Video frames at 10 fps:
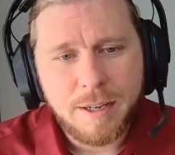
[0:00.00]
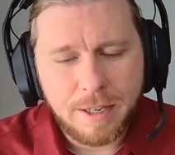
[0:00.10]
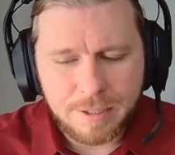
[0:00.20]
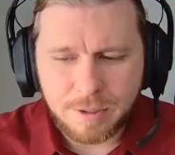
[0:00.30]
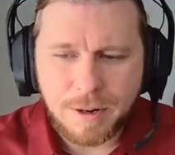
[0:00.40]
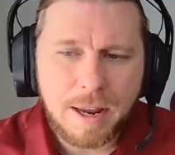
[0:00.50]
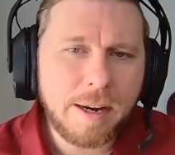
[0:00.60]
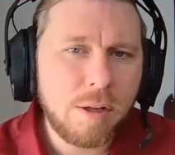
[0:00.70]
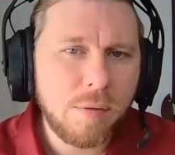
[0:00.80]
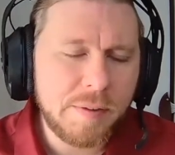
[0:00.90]
It is your
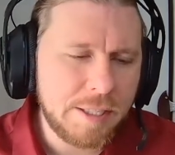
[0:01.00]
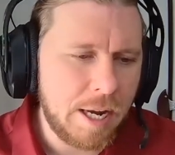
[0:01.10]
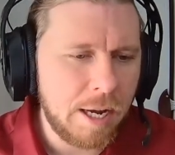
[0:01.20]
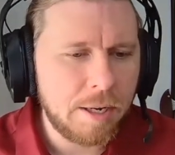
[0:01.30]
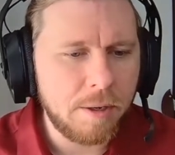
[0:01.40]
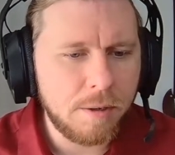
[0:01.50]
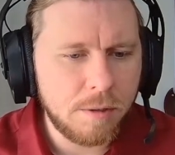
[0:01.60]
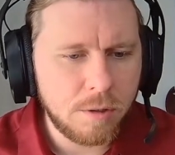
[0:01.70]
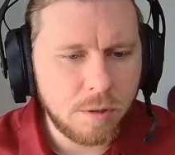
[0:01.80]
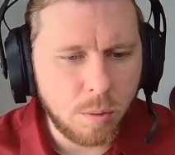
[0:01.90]
angle of attack
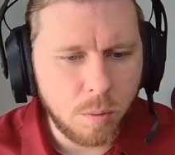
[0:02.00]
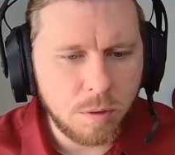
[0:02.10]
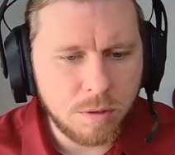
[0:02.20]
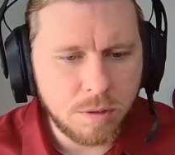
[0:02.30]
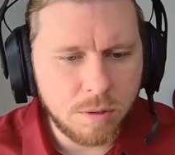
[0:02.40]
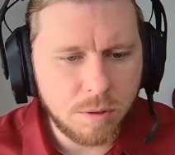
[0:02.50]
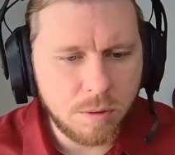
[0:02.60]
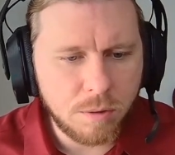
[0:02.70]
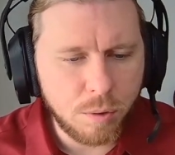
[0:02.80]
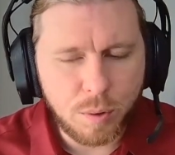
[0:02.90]
towards
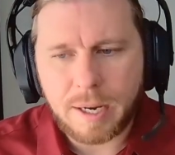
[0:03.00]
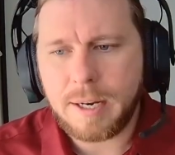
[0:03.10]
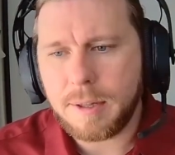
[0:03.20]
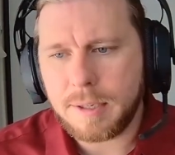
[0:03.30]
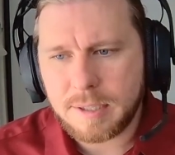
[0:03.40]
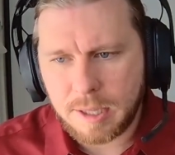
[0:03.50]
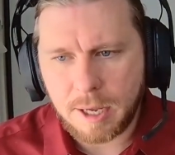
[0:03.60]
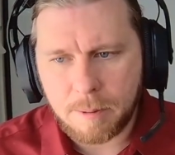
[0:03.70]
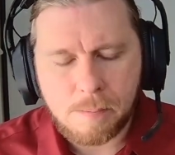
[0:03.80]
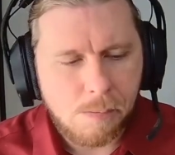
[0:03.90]
creating this
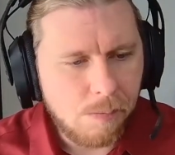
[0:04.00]
thing